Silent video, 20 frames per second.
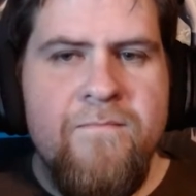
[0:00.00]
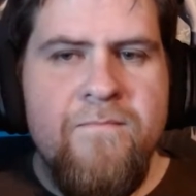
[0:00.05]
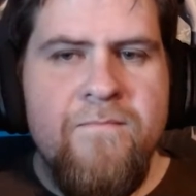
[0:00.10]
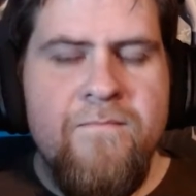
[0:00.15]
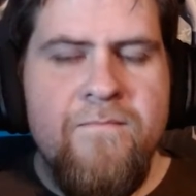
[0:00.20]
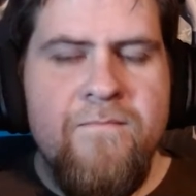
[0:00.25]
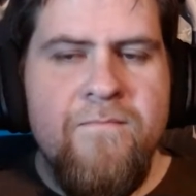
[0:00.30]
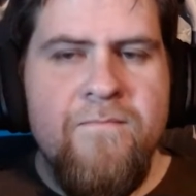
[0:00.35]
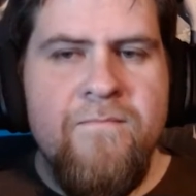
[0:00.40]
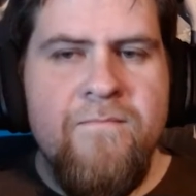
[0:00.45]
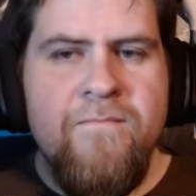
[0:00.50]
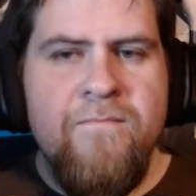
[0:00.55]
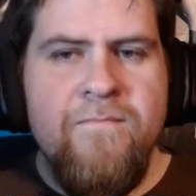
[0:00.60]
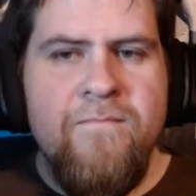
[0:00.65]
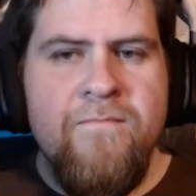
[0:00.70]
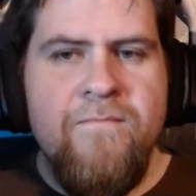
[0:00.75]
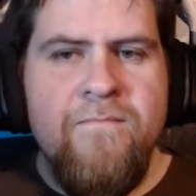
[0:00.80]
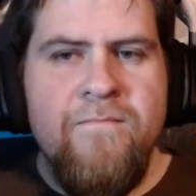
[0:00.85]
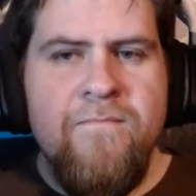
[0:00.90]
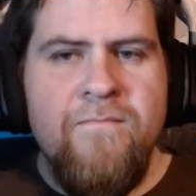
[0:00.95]

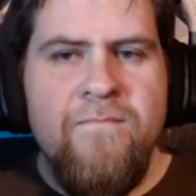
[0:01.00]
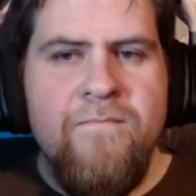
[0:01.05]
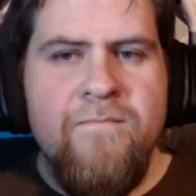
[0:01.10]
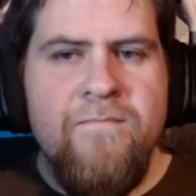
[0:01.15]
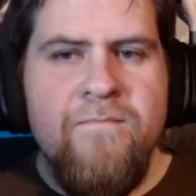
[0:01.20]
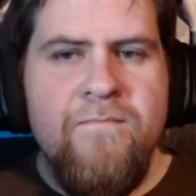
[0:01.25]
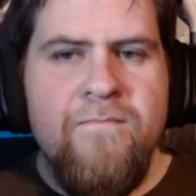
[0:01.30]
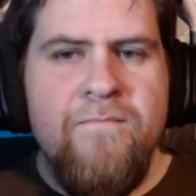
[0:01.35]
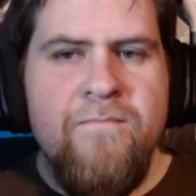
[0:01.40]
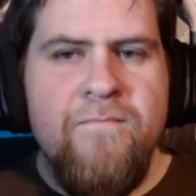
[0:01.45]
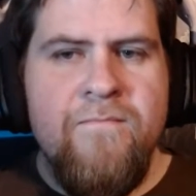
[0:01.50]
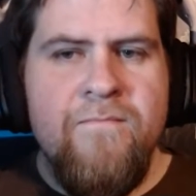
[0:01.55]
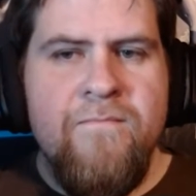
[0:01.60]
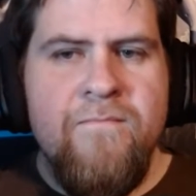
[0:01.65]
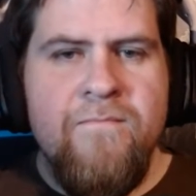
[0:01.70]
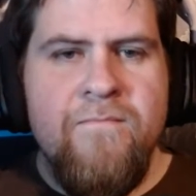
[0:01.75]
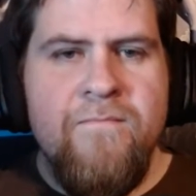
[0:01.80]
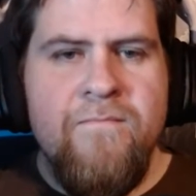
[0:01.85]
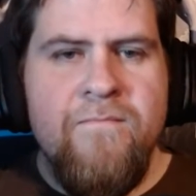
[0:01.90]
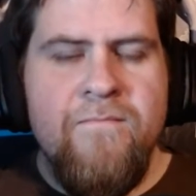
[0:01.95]

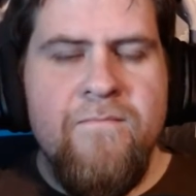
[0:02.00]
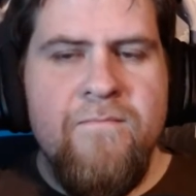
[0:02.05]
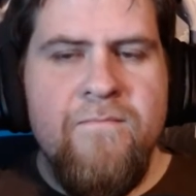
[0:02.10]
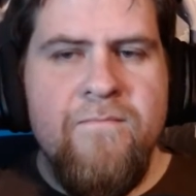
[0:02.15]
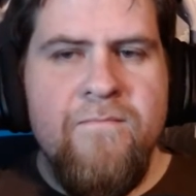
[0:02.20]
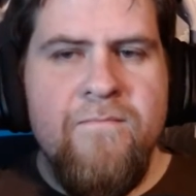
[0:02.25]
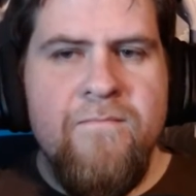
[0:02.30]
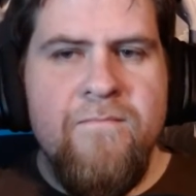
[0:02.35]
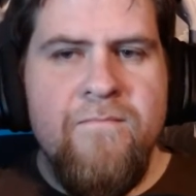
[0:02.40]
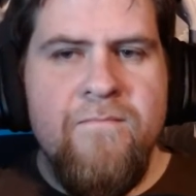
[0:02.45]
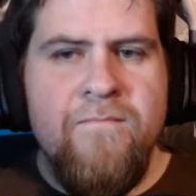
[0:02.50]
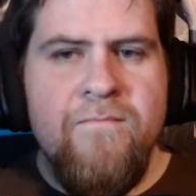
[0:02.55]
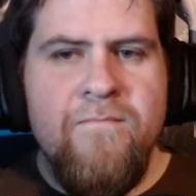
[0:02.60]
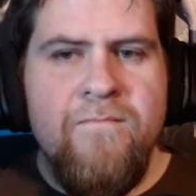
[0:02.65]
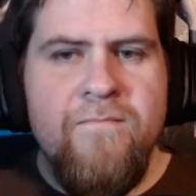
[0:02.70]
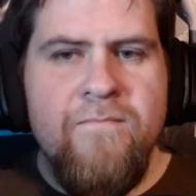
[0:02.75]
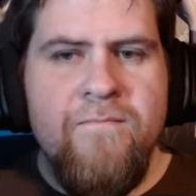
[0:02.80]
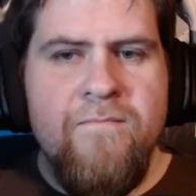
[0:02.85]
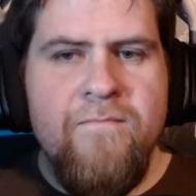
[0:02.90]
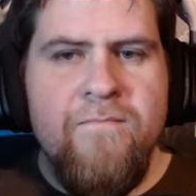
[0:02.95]

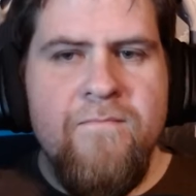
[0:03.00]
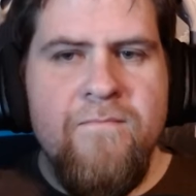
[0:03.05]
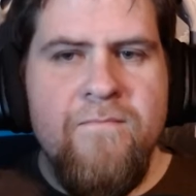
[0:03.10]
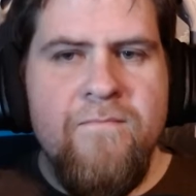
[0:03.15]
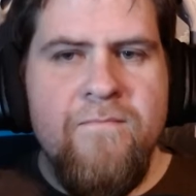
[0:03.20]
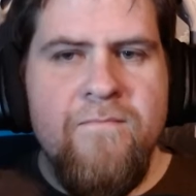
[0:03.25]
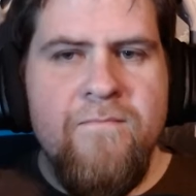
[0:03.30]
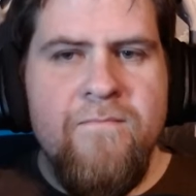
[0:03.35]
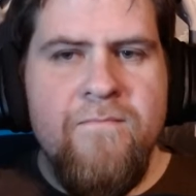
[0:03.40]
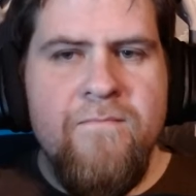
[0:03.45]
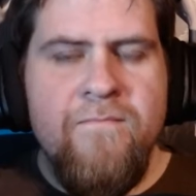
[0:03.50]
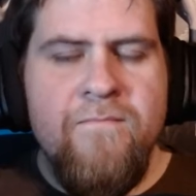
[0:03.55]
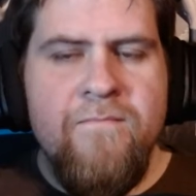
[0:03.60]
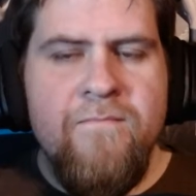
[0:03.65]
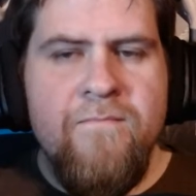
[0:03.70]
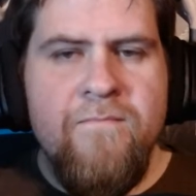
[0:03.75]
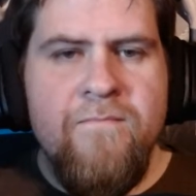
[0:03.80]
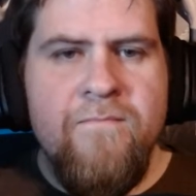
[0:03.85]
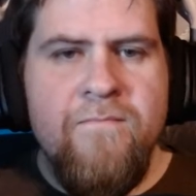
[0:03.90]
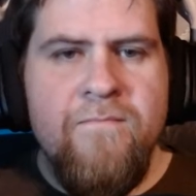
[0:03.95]

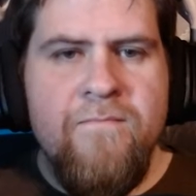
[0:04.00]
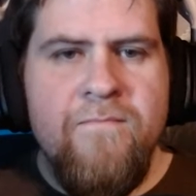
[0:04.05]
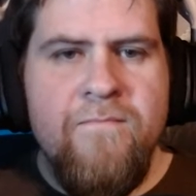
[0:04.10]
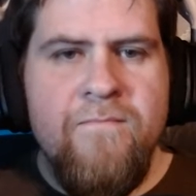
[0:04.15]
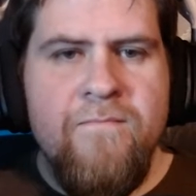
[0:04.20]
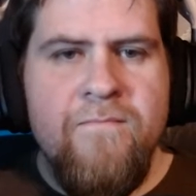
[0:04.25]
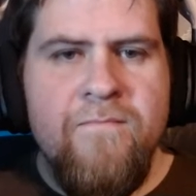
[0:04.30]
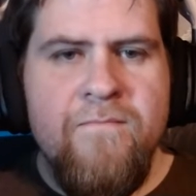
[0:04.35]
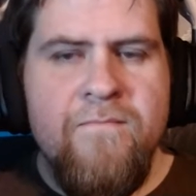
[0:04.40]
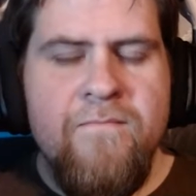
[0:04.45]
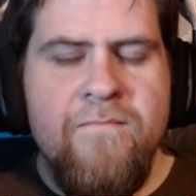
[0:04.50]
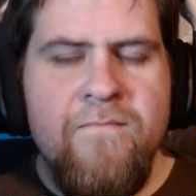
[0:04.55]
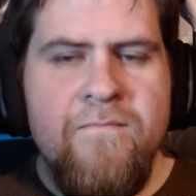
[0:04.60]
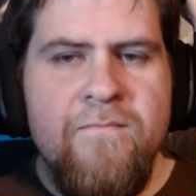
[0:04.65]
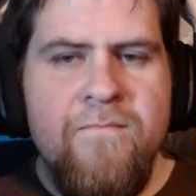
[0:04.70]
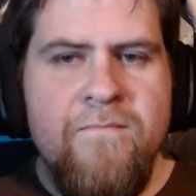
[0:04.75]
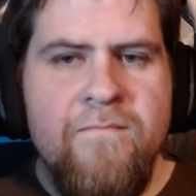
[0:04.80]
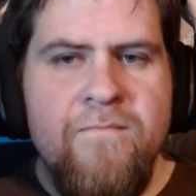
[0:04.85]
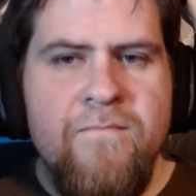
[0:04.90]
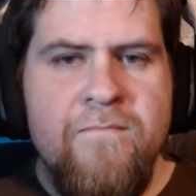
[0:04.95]

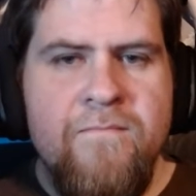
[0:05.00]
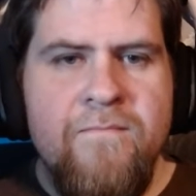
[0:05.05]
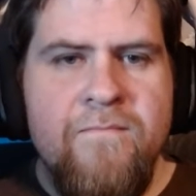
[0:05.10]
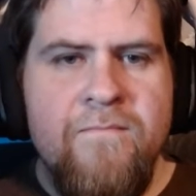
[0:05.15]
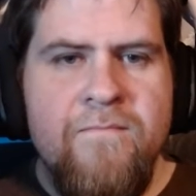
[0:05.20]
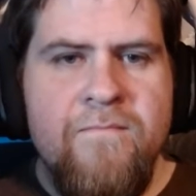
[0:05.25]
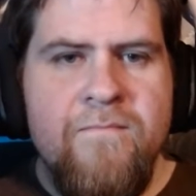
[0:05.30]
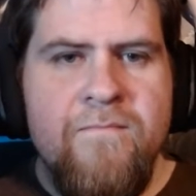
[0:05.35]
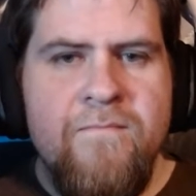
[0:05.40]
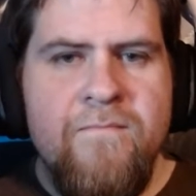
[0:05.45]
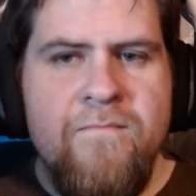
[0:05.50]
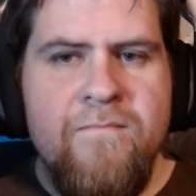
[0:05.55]
(not speaking)